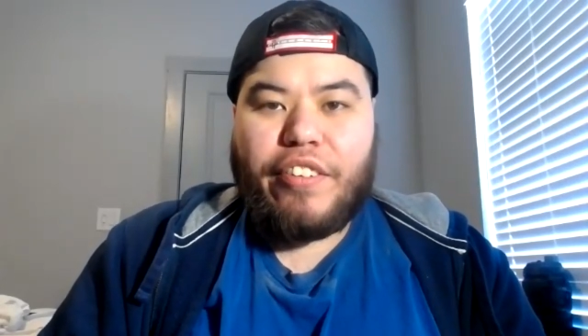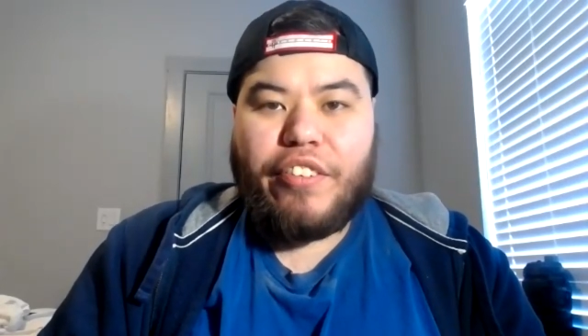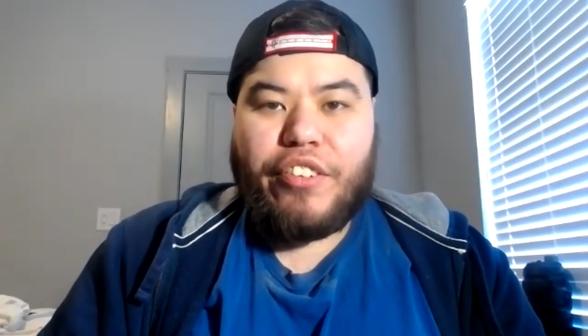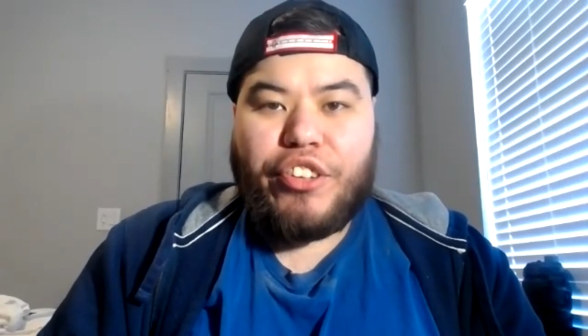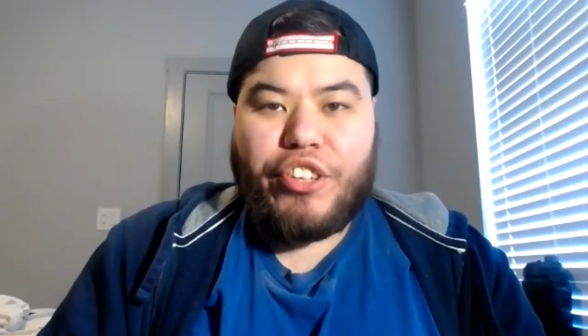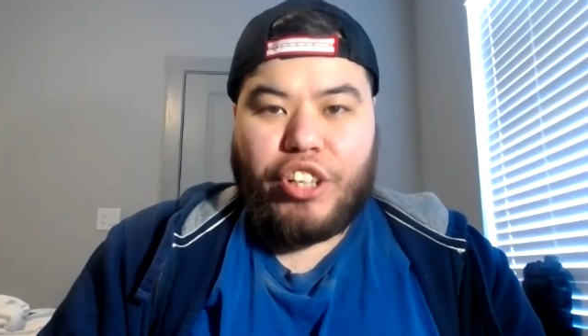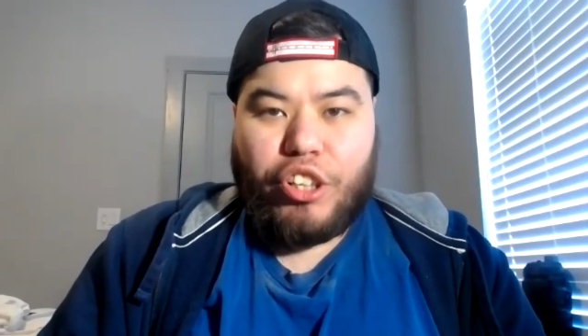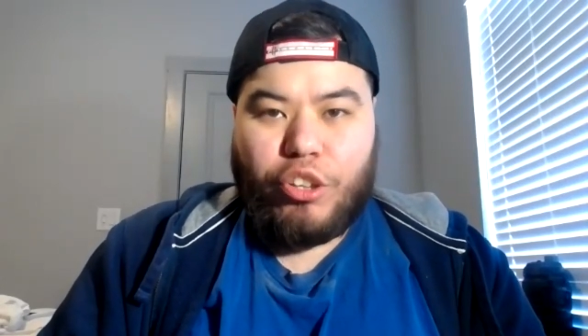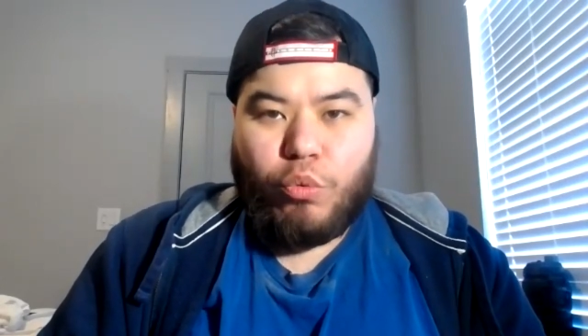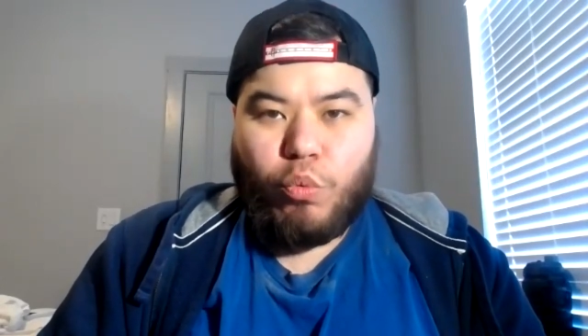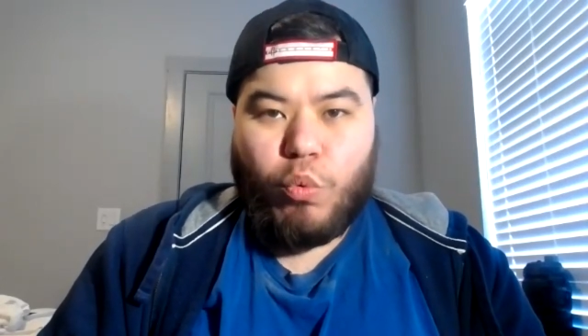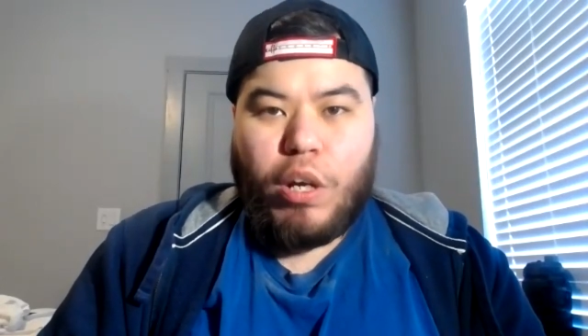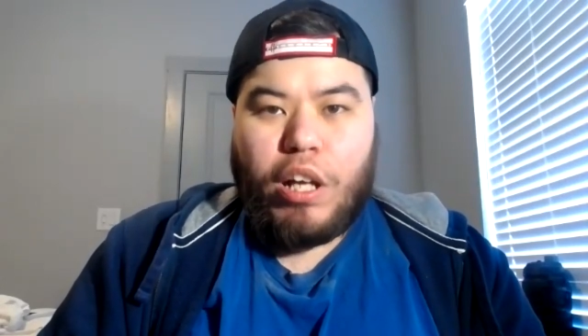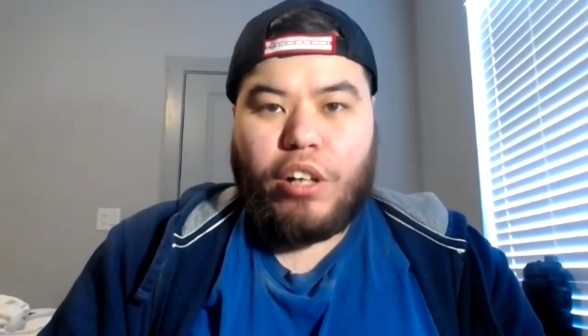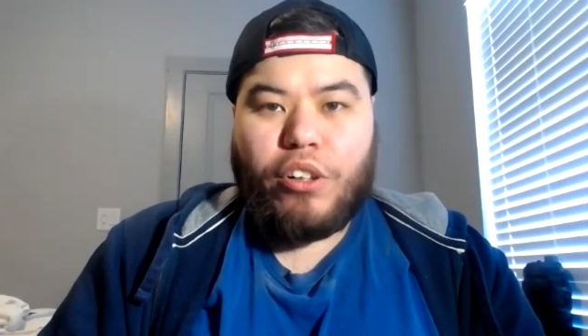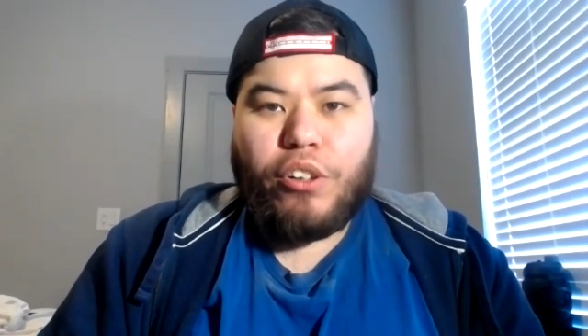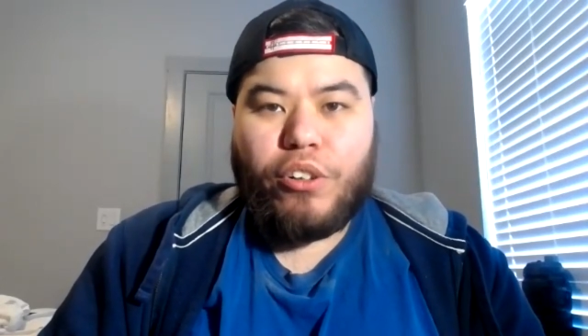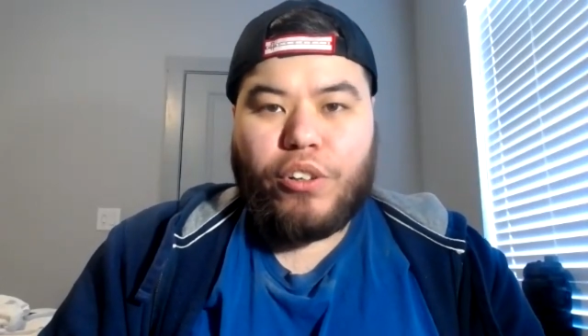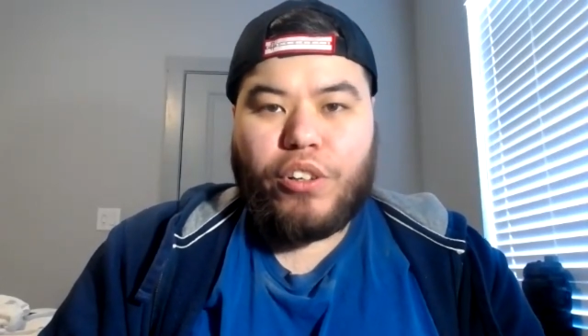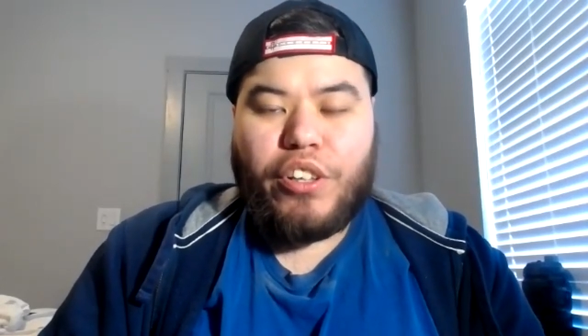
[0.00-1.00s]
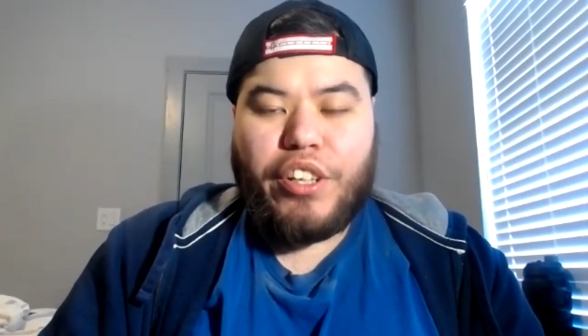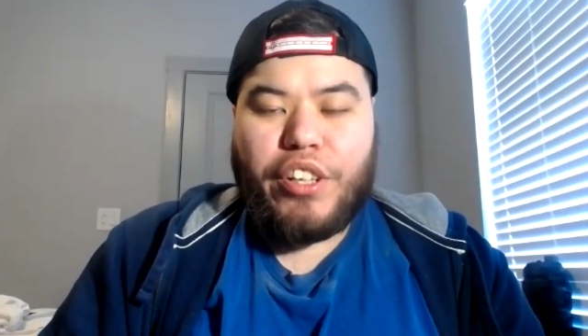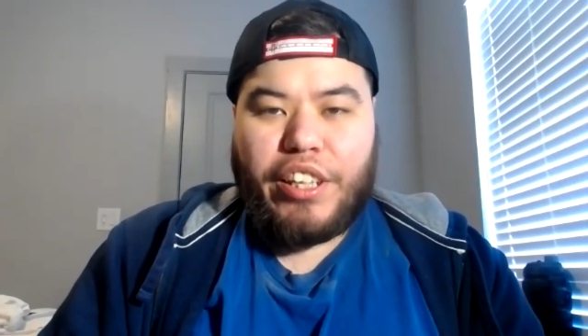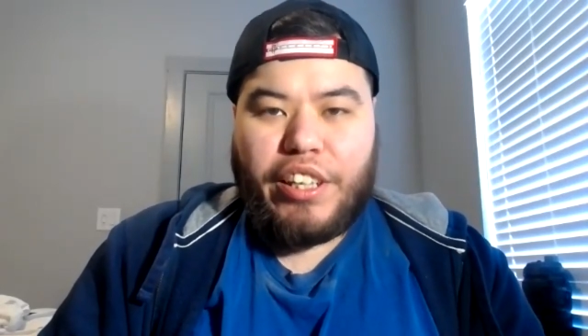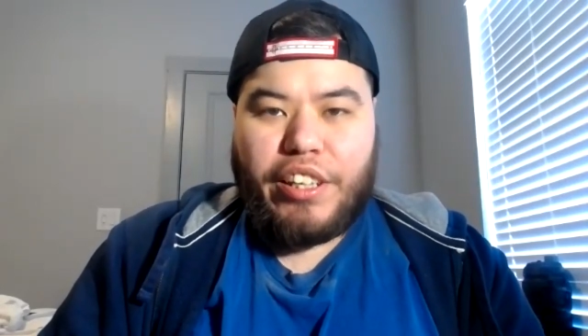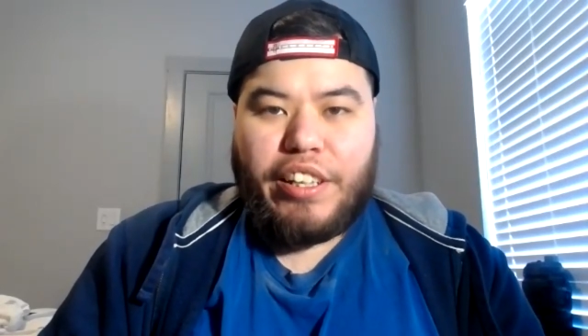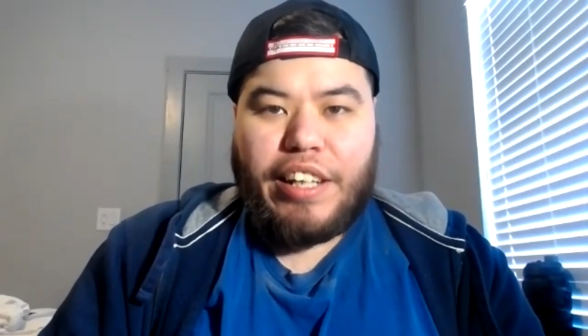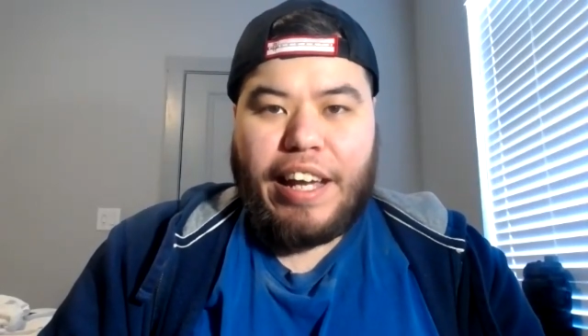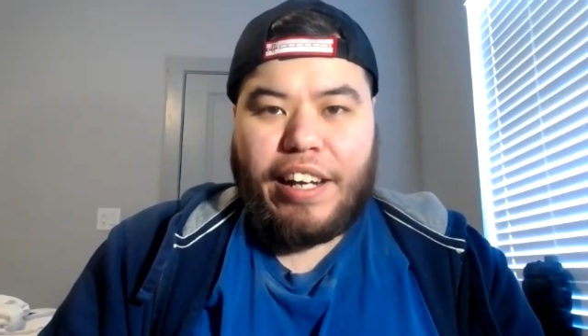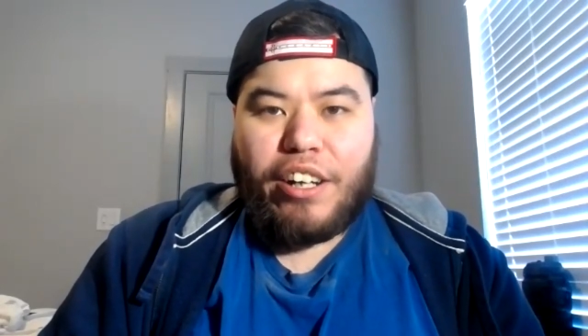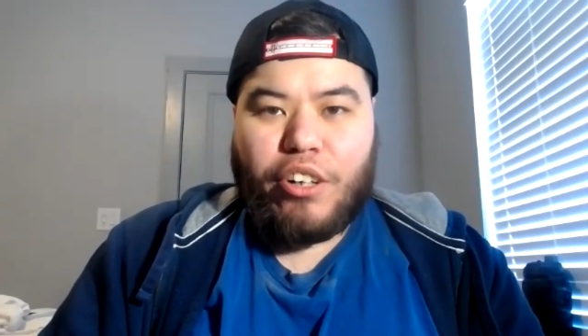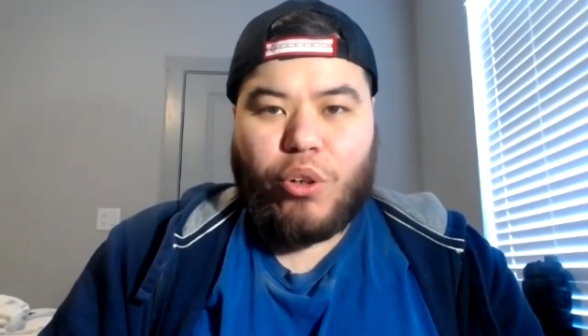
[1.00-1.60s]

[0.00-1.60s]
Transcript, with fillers: done well in that